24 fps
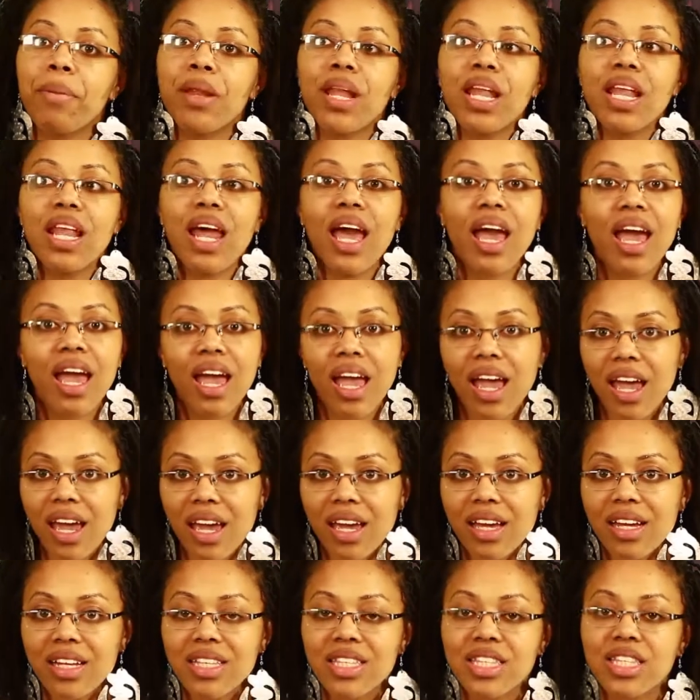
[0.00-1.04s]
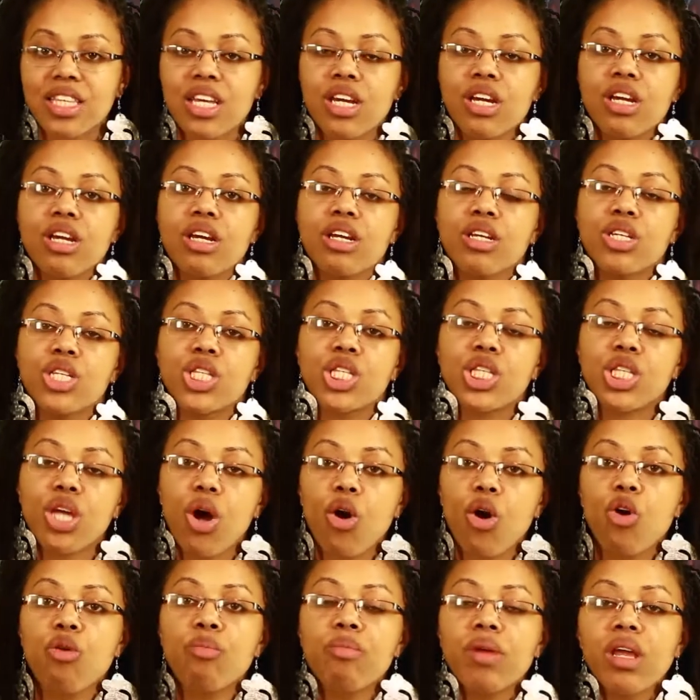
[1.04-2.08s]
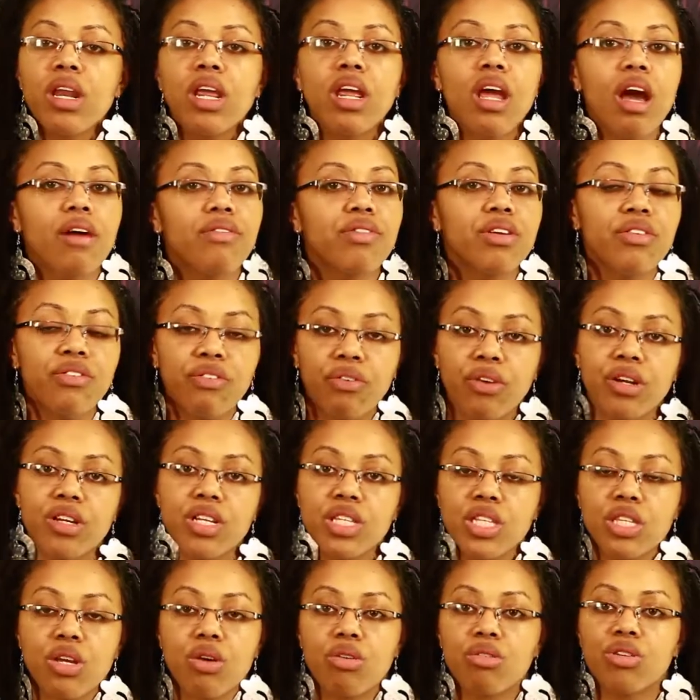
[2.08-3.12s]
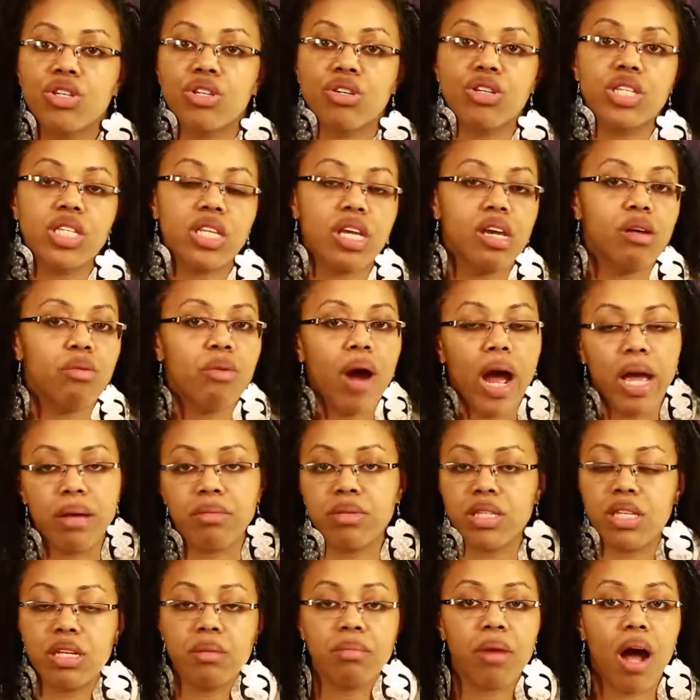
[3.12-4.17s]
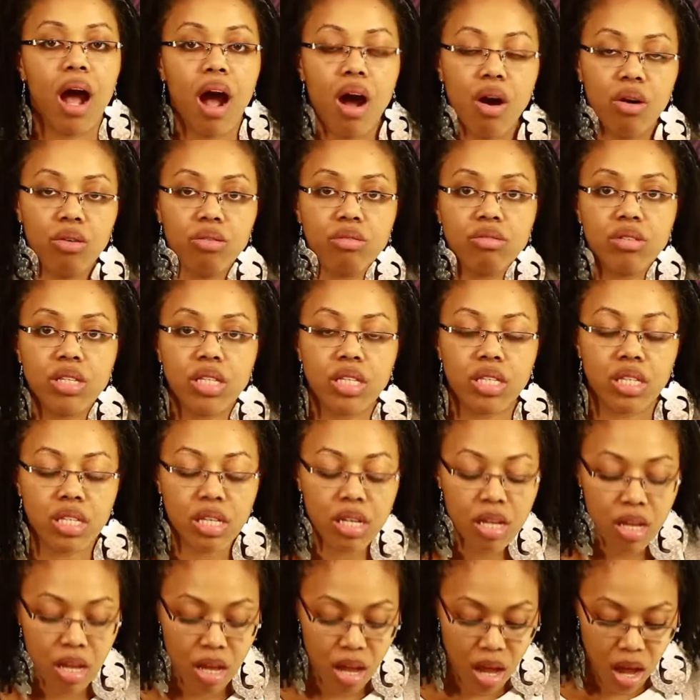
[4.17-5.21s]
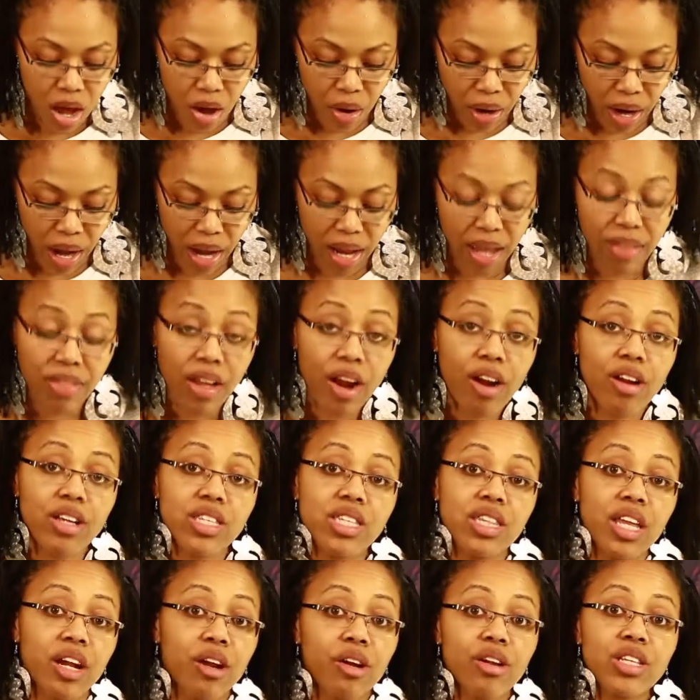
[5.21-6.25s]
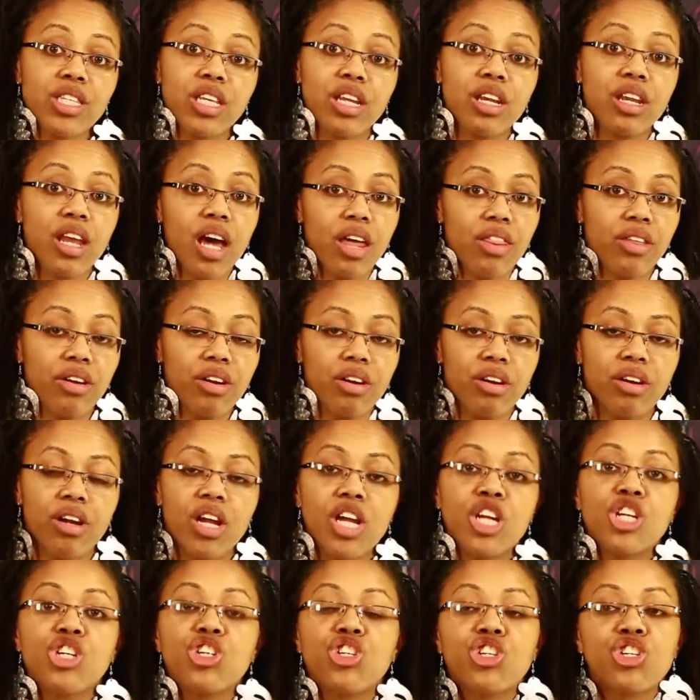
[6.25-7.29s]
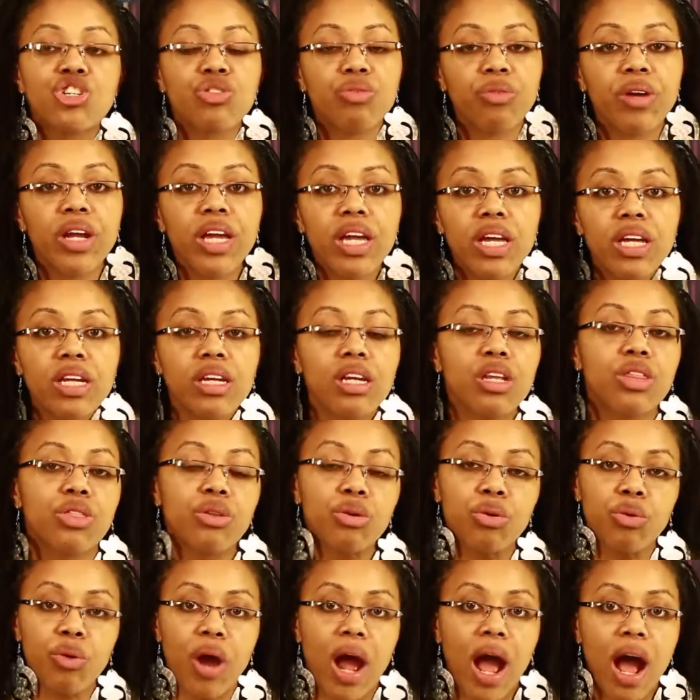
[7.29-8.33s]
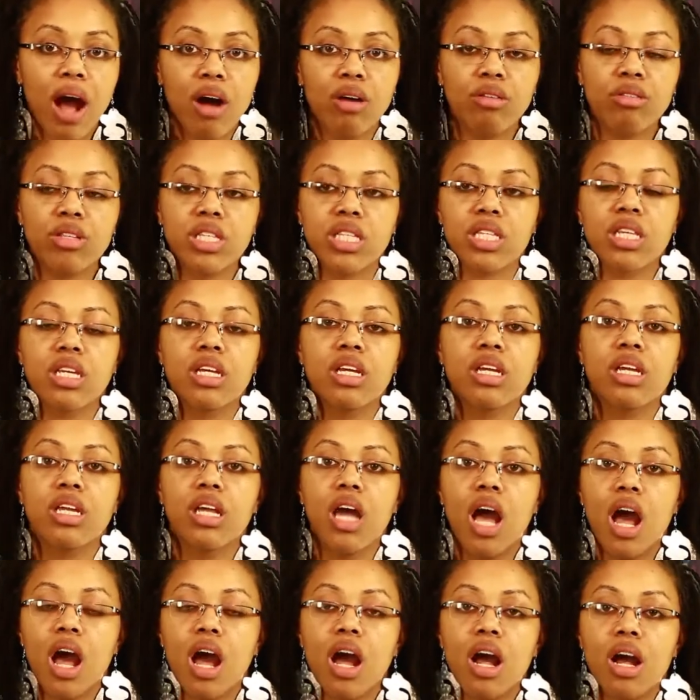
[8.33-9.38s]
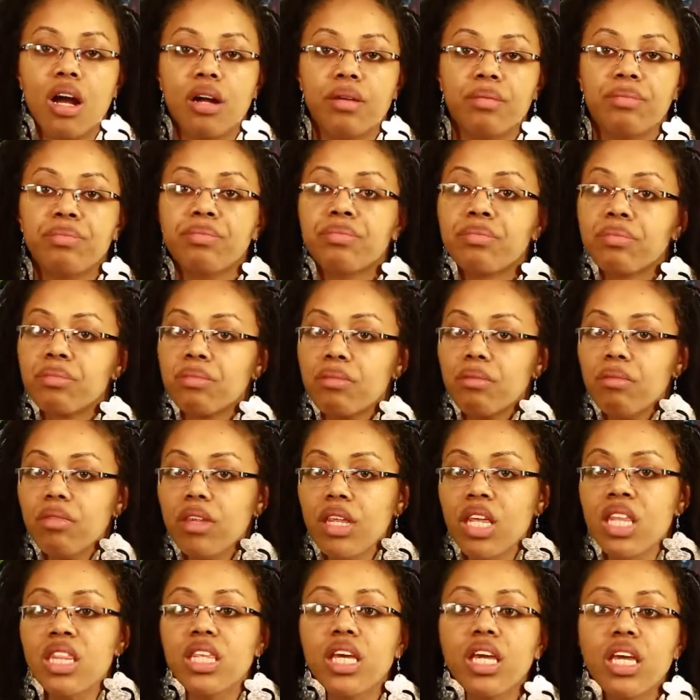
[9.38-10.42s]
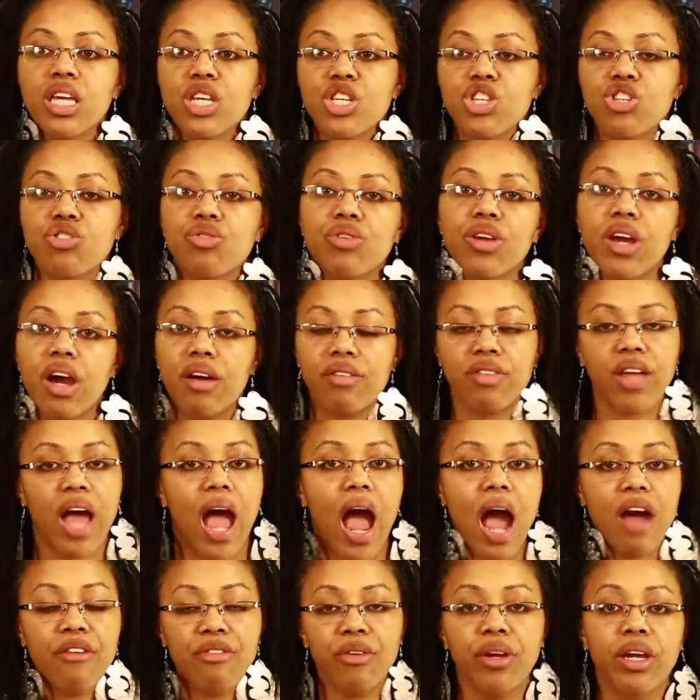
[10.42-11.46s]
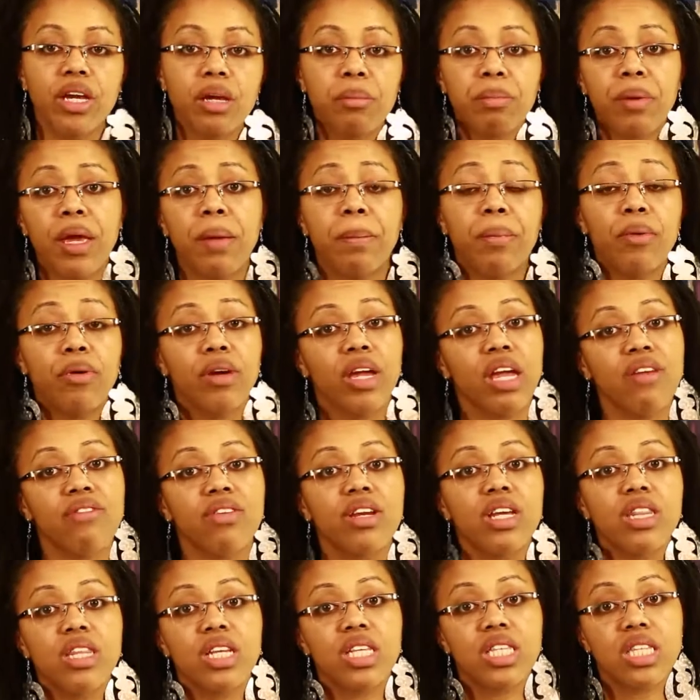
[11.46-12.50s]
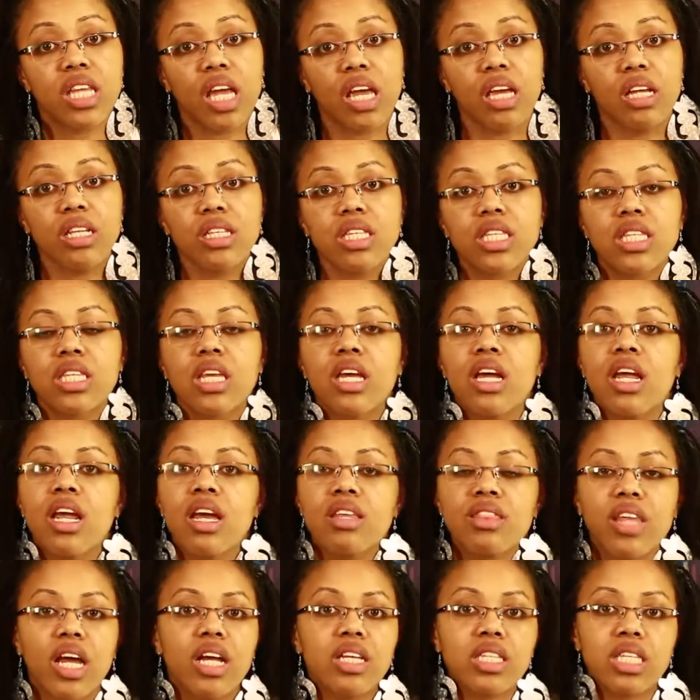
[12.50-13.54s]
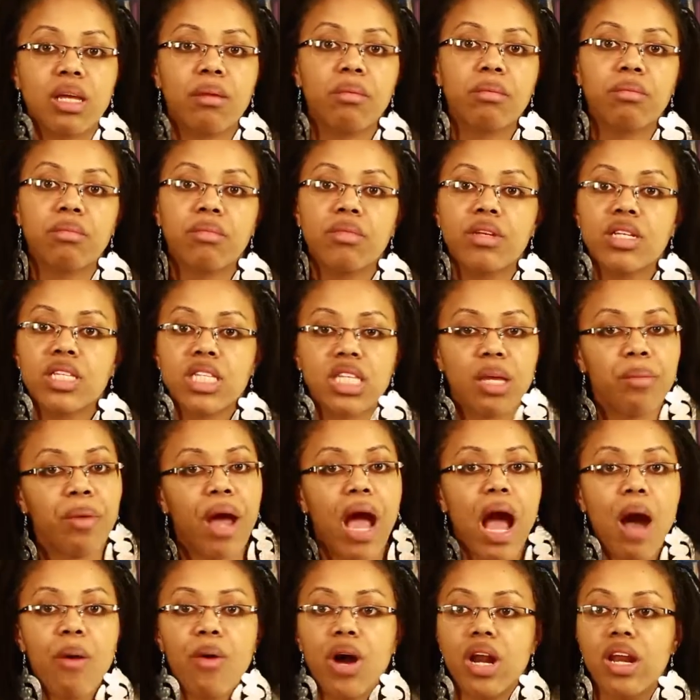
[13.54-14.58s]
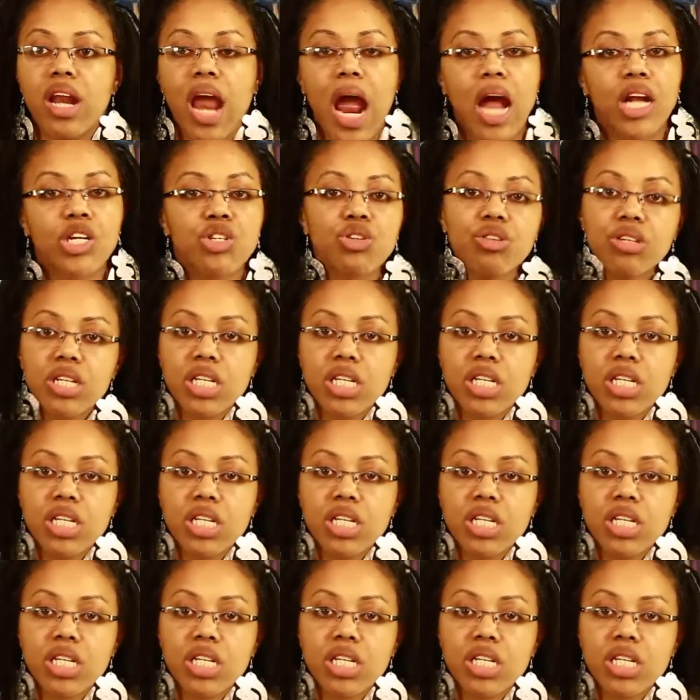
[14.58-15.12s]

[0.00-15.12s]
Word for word: plagues so many of the French soldiers, it wipes them out. Okay, and there is, there is another trend throughout um, the history of the African people, even in the States, that some somehow a natural